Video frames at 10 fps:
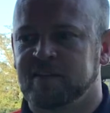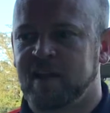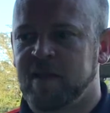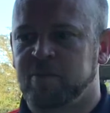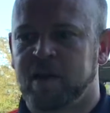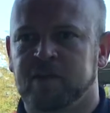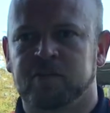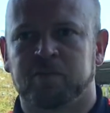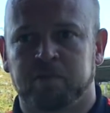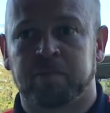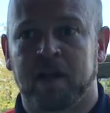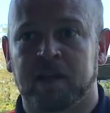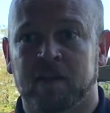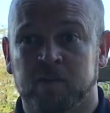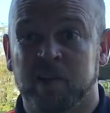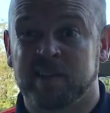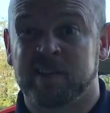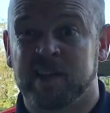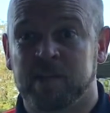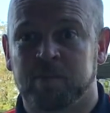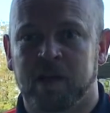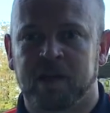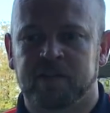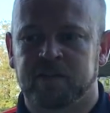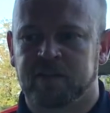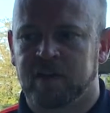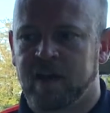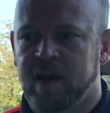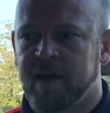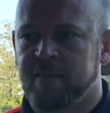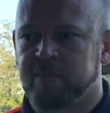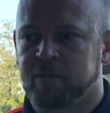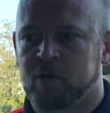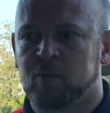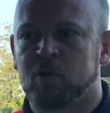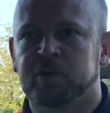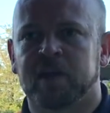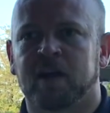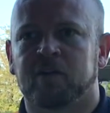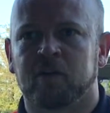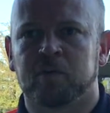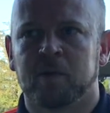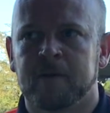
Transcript: Eight players who played last week, senior players, amongst that group.